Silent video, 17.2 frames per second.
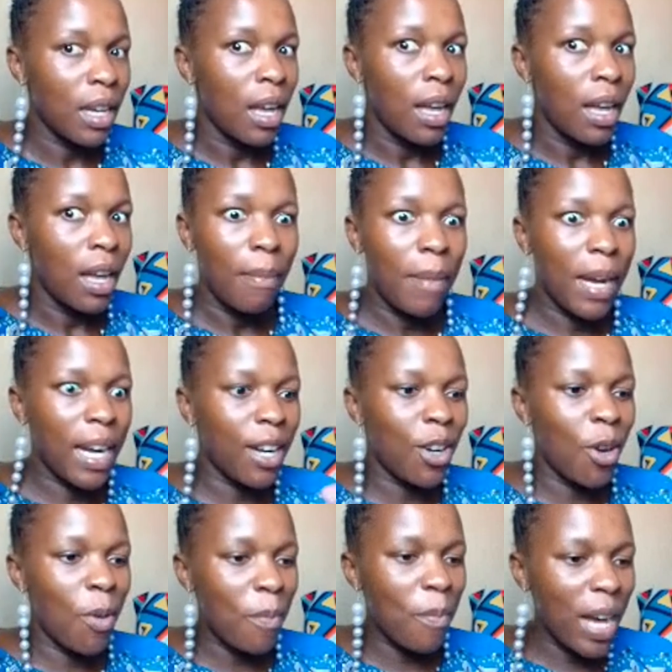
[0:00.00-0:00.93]
But I don't
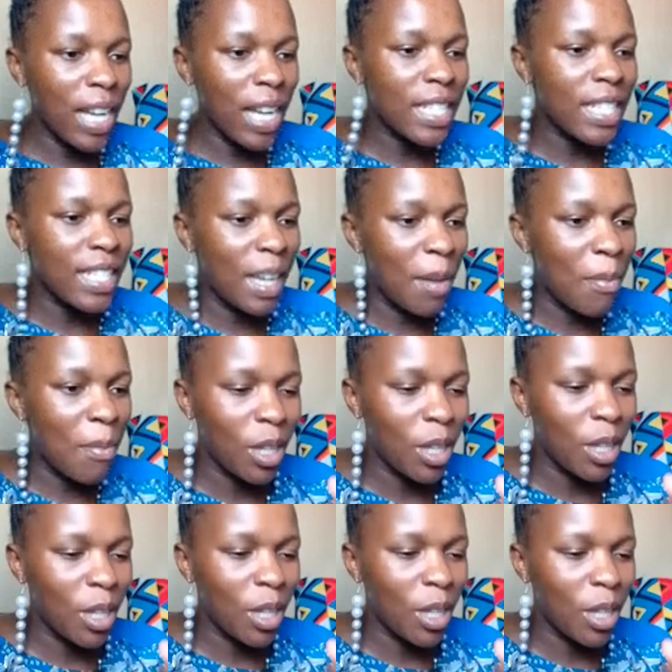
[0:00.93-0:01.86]
mind someone
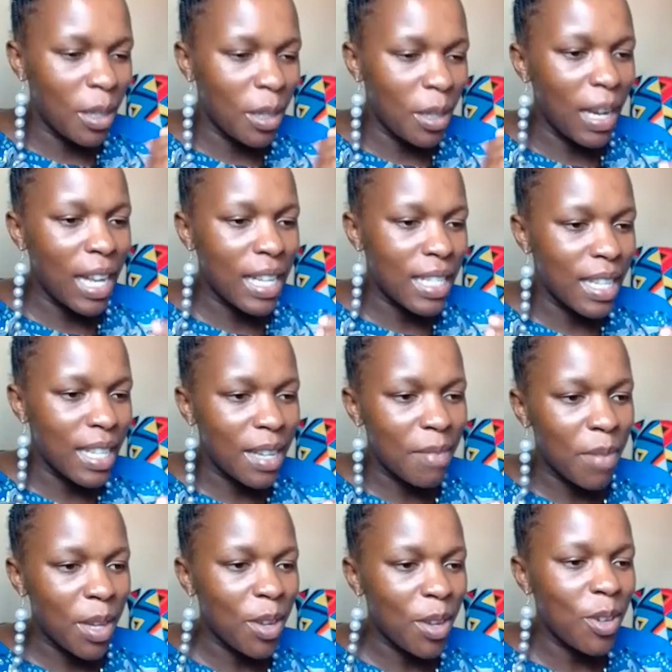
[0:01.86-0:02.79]
actually blessing
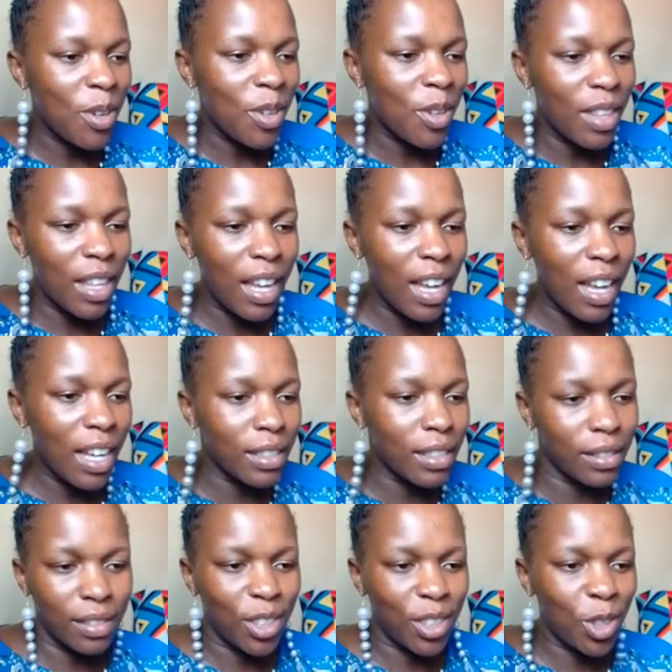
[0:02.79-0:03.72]
me. The year
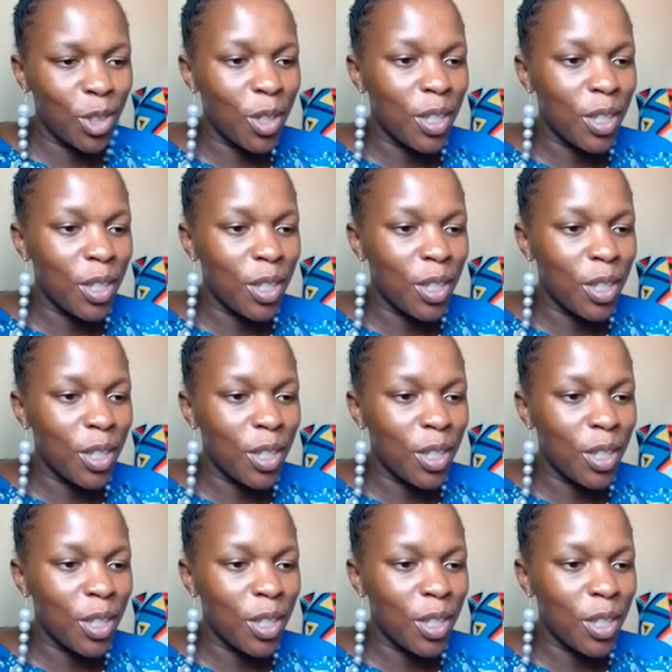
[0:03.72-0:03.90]
should not